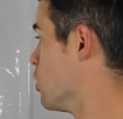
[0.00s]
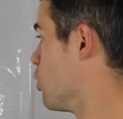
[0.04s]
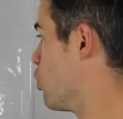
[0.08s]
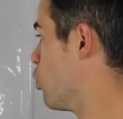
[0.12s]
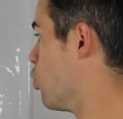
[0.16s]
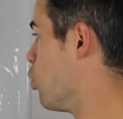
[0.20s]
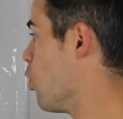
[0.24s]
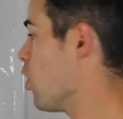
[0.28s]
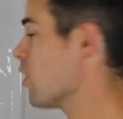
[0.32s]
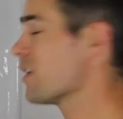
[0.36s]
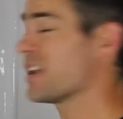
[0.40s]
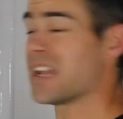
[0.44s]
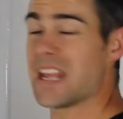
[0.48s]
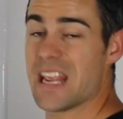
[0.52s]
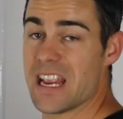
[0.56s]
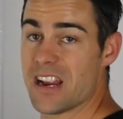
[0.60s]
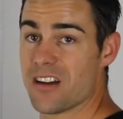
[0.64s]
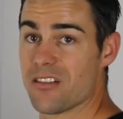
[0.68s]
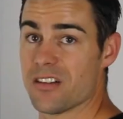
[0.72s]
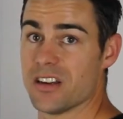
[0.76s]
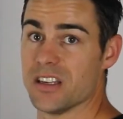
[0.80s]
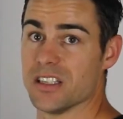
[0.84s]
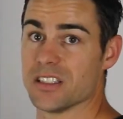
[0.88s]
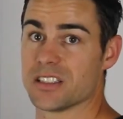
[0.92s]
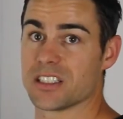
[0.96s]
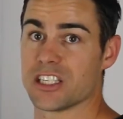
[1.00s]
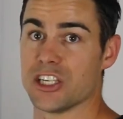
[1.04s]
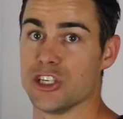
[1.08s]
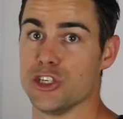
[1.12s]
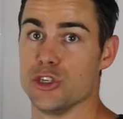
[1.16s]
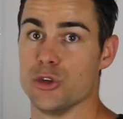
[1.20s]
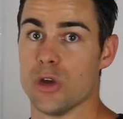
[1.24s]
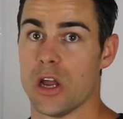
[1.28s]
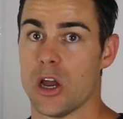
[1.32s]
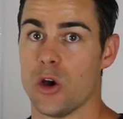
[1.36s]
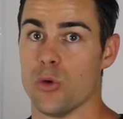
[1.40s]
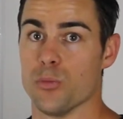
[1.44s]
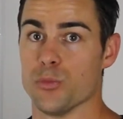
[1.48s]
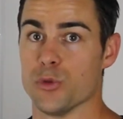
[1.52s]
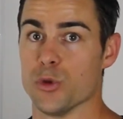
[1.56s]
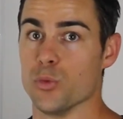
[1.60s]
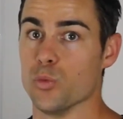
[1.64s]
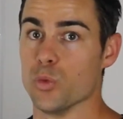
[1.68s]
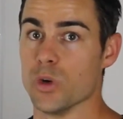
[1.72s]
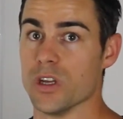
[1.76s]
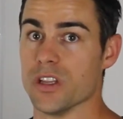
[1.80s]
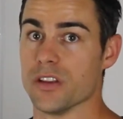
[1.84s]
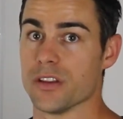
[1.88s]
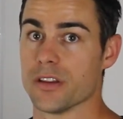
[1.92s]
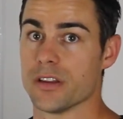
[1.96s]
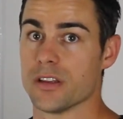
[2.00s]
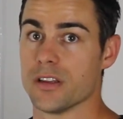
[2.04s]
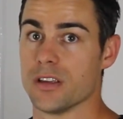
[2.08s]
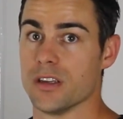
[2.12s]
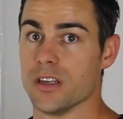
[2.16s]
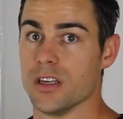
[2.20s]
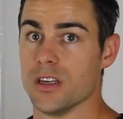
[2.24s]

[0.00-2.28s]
What areas can you help them with?